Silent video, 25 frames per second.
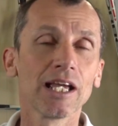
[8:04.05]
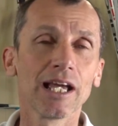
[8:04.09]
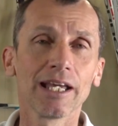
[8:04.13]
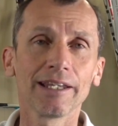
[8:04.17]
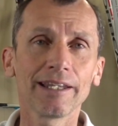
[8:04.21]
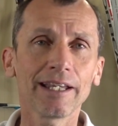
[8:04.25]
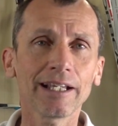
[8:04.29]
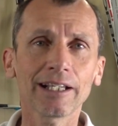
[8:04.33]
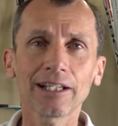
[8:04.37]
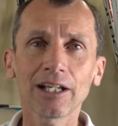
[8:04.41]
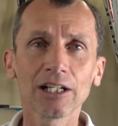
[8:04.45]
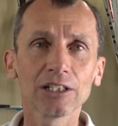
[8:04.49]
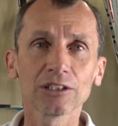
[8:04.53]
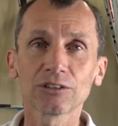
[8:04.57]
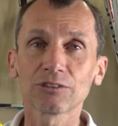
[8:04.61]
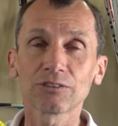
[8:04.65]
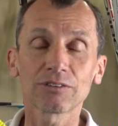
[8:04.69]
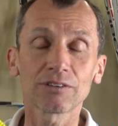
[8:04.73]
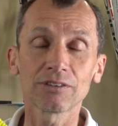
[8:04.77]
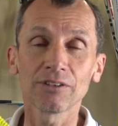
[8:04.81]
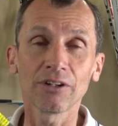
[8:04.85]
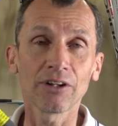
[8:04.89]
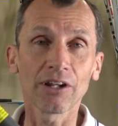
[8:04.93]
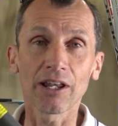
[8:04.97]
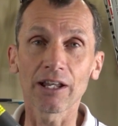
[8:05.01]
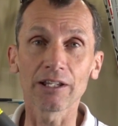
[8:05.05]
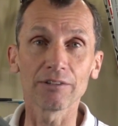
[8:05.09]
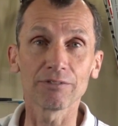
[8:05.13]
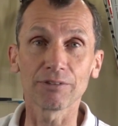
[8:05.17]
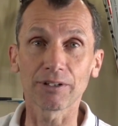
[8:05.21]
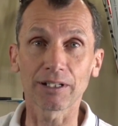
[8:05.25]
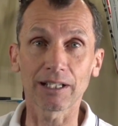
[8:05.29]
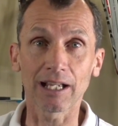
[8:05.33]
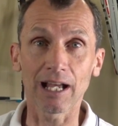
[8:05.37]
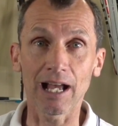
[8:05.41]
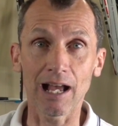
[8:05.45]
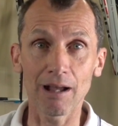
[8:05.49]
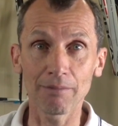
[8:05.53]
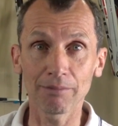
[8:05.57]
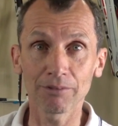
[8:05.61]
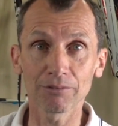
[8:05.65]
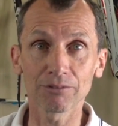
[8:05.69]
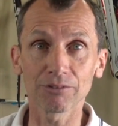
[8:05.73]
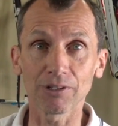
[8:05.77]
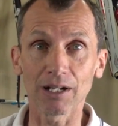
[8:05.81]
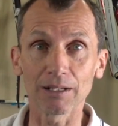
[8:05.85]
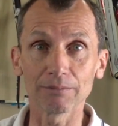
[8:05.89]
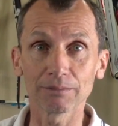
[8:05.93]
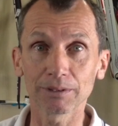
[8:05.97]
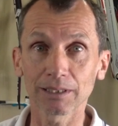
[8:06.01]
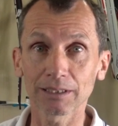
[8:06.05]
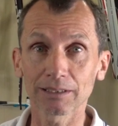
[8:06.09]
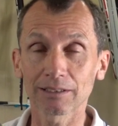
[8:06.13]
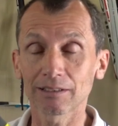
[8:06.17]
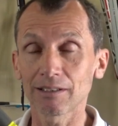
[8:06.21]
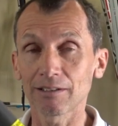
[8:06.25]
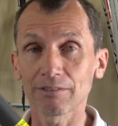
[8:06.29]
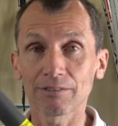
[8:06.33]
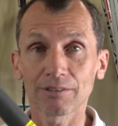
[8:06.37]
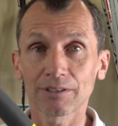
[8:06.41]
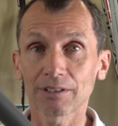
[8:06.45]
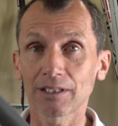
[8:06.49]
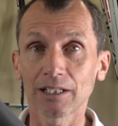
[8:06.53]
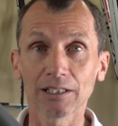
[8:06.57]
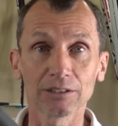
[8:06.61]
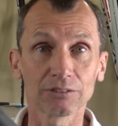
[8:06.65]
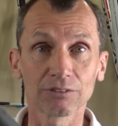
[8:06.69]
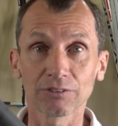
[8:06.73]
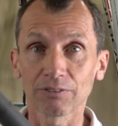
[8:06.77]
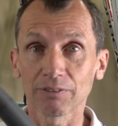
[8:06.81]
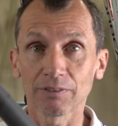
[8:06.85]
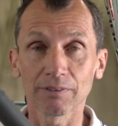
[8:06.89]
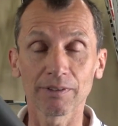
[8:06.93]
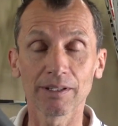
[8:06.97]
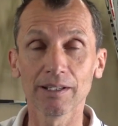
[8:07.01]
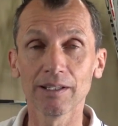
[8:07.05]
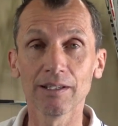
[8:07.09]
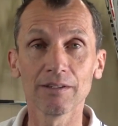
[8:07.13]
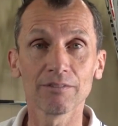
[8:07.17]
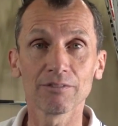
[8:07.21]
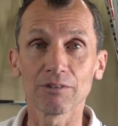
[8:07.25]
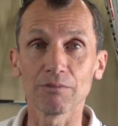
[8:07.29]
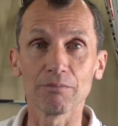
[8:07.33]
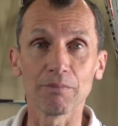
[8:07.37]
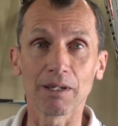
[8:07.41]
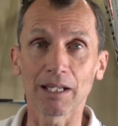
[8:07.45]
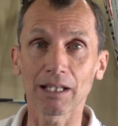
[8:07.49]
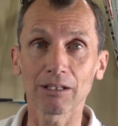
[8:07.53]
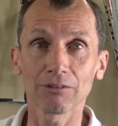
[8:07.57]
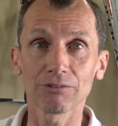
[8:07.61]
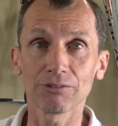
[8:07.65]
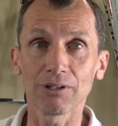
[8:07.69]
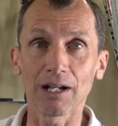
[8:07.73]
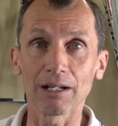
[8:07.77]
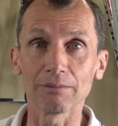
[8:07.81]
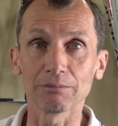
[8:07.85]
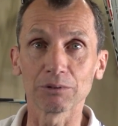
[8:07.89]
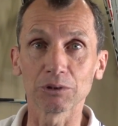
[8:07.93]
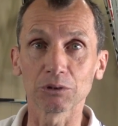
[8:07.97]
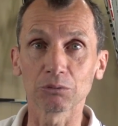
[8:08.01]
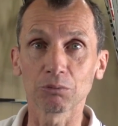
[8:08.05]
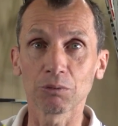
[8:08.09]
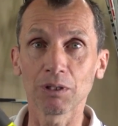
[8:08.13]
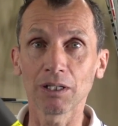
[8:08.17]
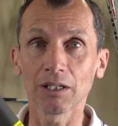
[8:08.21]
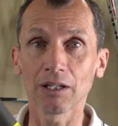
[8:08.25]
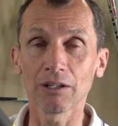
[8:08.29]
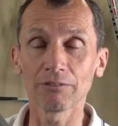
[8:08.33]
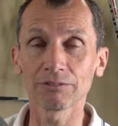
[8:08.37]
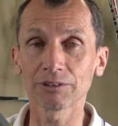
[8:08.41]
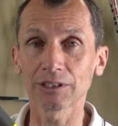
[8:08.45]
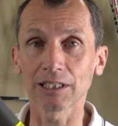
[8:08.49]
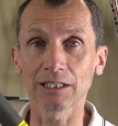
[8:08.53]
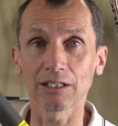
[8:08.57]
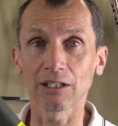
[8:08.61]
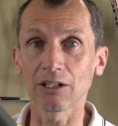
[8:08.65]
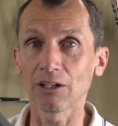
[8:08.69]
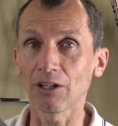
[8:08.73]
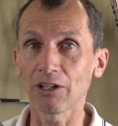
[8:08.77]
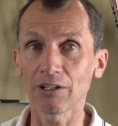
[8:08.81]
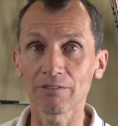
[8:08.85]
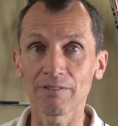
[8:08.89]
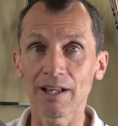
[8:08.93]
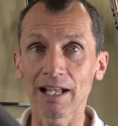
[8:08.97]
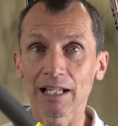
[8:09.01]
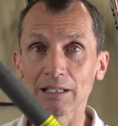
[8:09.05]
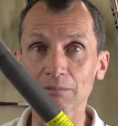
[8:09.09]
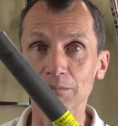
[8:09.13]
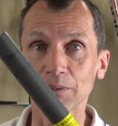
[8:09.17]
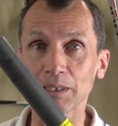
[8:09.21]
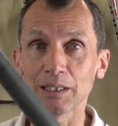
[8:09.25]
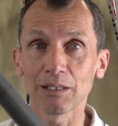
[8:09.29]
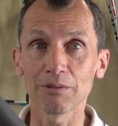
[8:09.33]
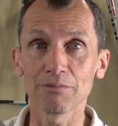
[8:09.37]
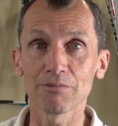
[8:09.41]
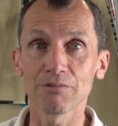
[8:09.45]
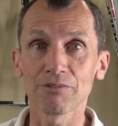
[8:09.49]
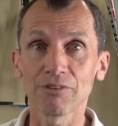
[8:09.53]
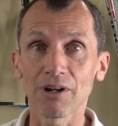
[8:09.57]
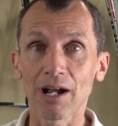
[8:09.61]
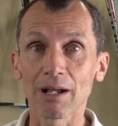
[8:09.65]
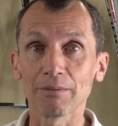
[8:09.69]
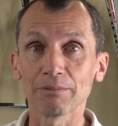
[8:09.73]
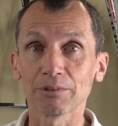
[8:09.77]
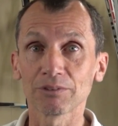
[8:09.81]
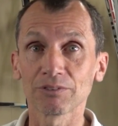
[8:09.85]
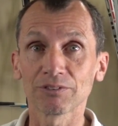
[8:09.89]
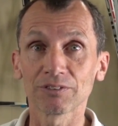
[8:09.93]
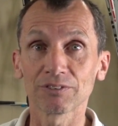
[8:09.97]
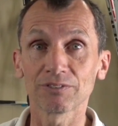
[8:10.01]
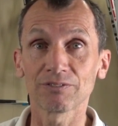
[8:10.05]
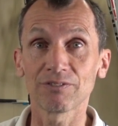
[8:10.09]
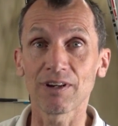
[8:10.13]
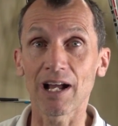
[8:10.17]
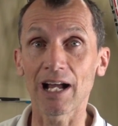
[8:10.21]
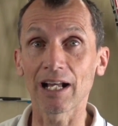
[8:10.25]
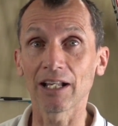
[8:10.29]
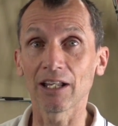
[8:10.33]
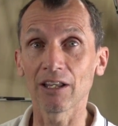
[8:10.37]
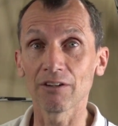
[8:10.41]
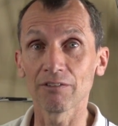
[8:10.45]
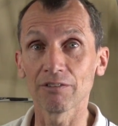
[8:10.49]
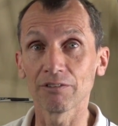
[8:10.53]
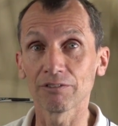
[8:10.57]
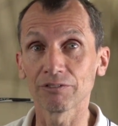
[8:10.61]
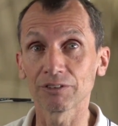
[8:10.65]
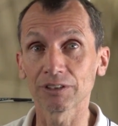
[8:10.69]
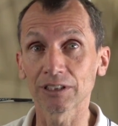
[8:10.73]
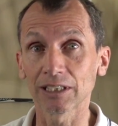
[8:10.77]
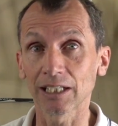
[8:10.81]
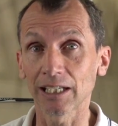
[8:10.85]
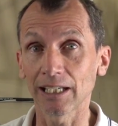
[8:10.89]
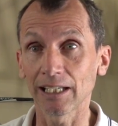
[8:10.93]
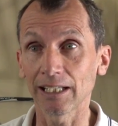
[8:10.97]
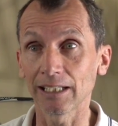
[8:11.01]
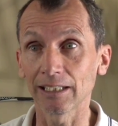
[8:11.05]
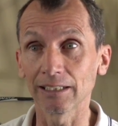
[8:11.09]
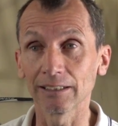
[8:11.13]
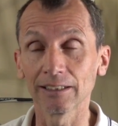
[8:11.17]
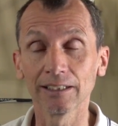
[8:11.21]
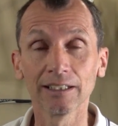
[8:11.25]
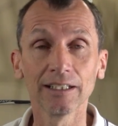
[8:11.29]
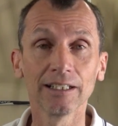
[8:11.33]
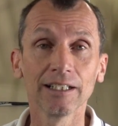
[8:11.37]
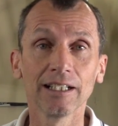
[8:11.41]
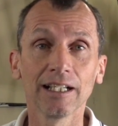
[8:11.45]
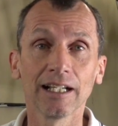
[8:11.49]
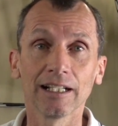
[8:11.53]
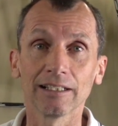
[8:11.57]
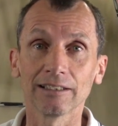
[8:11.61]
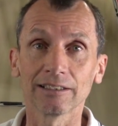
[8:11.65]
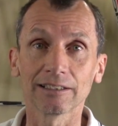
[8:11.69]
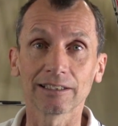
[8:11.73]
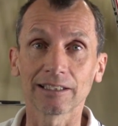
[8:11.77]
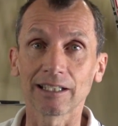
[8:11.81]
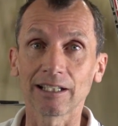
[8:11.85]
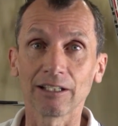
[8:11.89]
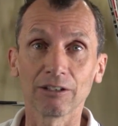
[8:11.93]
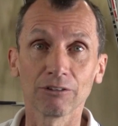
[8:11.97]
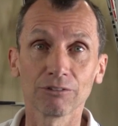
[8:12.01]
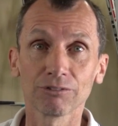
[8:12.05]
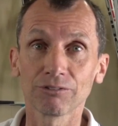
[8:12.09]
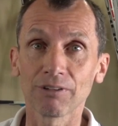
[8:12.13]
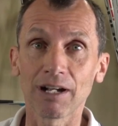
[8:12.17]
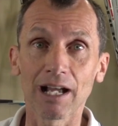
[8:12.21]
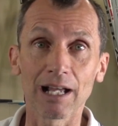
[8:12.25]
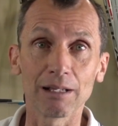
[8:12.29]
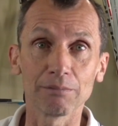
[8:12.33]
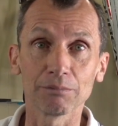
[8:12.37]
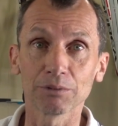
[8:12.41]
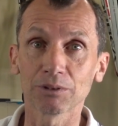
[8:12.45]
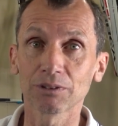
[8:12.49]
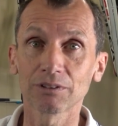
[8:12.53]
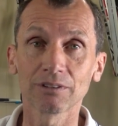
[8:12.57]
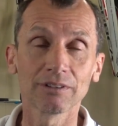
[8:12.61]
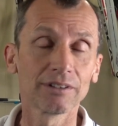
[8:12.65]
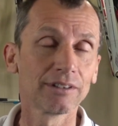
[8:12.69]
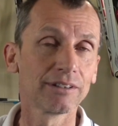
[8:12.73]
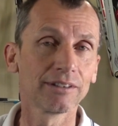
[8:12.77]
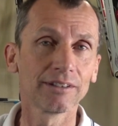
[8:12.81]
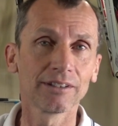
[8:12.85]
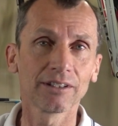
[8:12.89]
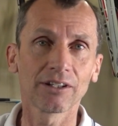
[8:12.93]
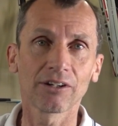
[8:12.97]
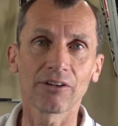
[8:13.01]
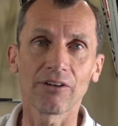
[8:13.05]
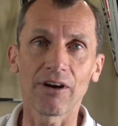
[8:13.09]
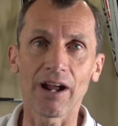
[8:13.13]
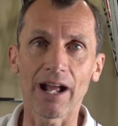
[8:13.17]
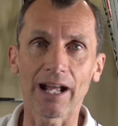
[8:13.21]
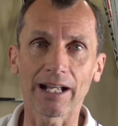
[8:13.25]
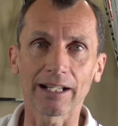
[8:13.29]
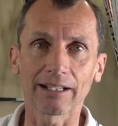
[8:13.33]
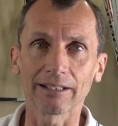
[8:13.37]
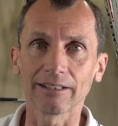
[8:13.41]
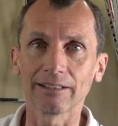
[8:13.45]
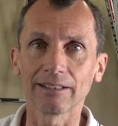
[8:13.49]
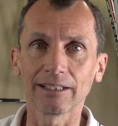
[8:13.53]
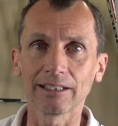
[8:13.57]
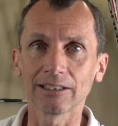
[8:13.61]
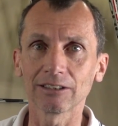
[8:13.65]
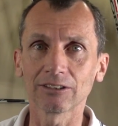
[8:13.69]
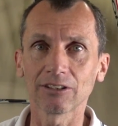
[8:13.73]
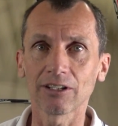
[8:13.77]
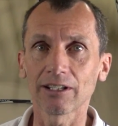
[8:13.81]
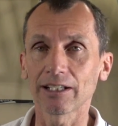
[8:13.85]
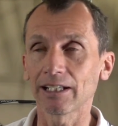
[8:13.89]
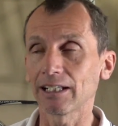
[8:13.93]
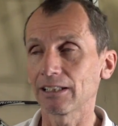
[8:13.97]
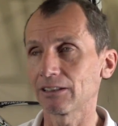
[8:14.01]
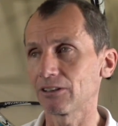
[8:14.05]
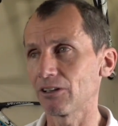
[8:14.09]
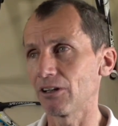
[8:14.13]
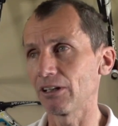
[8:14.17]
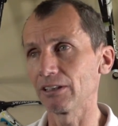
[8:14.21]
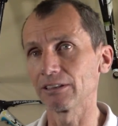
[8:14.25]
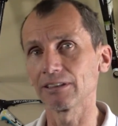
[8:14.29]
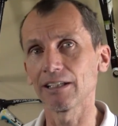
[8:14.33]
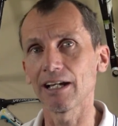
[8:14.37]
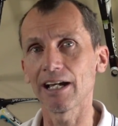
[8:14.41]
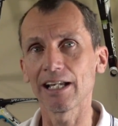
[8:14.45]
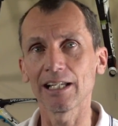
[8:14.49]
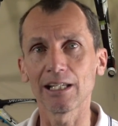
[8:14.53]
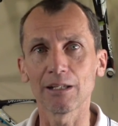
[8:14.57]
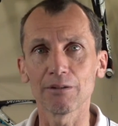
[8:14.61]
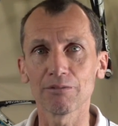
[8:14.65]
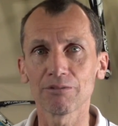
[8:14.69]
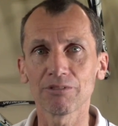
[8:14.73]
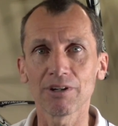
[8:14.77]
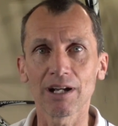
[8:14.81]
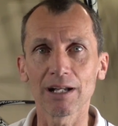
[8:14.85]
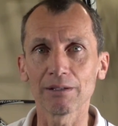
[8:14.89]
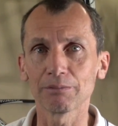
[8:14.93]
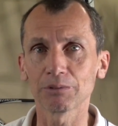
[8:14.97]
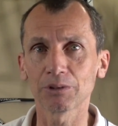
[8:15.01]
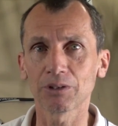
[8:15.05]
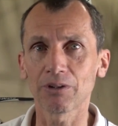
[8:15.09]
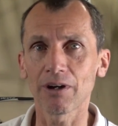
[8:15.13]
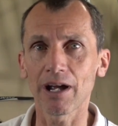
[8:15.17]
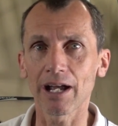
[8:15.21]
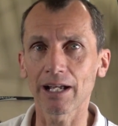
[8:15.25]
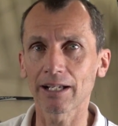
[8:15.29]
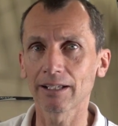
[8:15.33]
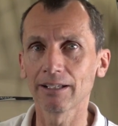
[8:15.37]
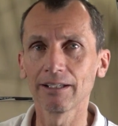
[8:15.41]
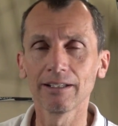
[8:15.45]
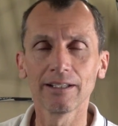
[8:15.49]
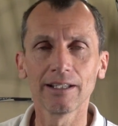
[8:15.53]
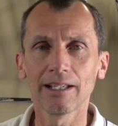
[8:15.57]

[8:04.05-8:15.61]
And that goes not only for carbon frames, this goes for metal frames as well. I've seen a lot of aluminium frames fail over fatigue, and steel frames crack and things like that. Titanium frames crack.